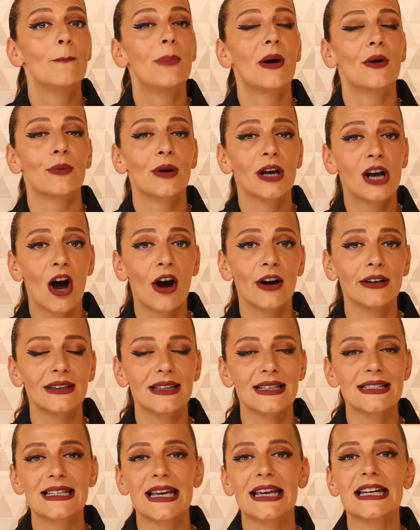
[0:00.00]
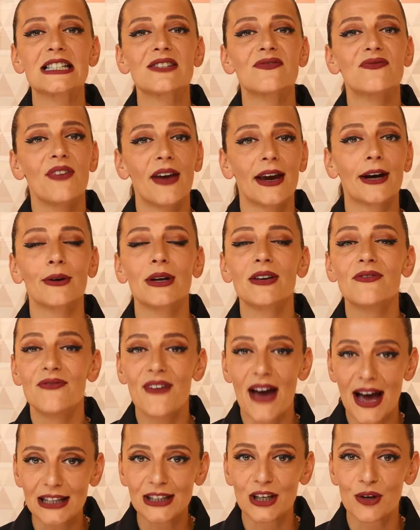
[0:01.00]
but regardless, it is very
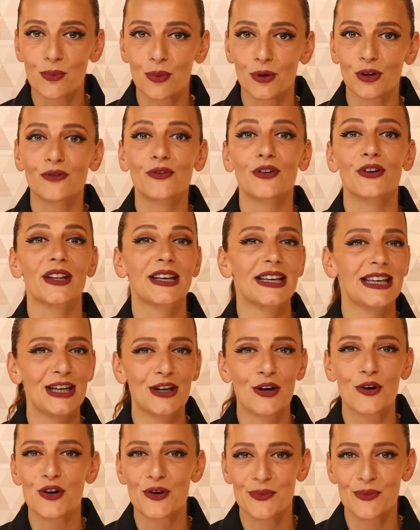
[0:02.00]
valuable for the keto